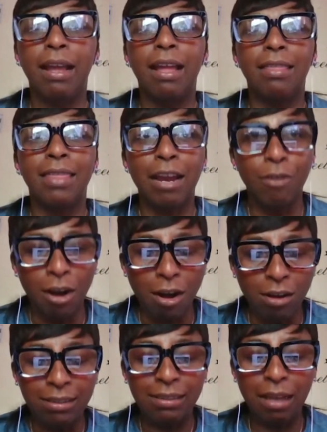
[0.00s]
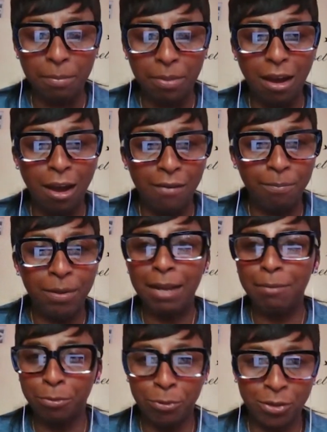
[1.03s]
There are some that I've been able